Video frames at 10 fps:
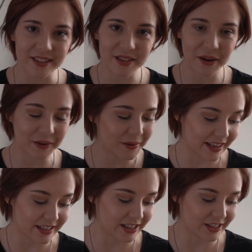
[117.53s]
So
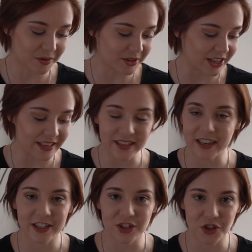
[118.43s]
it's just so much easier
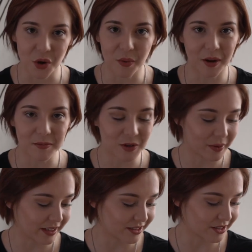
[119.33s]
to just show what I'm
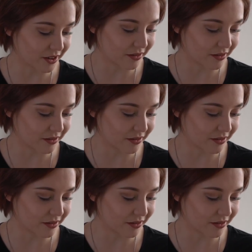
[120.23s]
doing. So